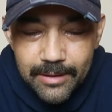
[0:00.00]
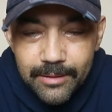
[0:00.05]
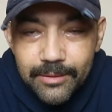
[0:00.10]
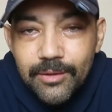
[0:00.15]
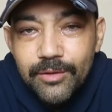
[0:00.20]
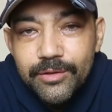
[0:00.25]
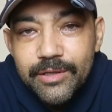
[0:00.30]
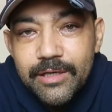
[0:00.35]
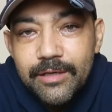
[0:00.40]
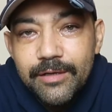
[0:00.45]

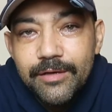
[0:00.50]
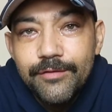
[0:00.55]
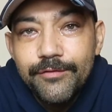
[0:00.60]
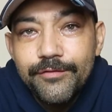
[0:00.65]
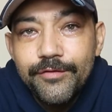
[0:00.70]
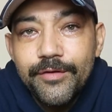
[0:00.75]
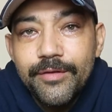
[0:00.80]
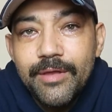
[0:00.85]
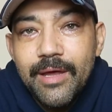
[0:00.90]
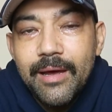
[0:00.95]
looking
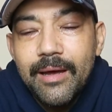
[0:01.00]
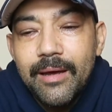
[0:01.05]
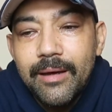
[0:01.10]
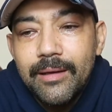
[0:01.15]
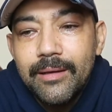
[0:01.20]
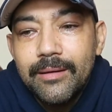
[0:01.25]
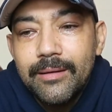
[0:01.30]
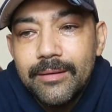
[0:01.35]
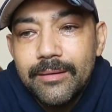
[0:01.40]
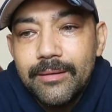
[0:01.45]
for that
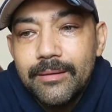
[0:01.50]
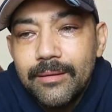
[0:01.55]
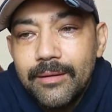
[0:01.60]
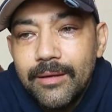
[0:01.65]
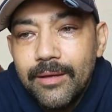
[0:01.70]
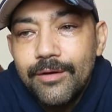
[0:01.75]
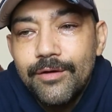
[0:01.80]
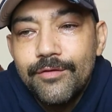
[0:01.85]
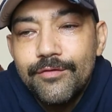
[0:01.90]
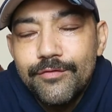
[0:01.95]

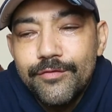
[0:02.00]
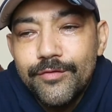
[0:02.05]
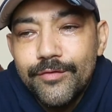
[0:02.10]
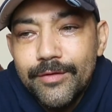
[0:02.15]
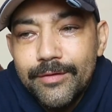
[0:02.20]
love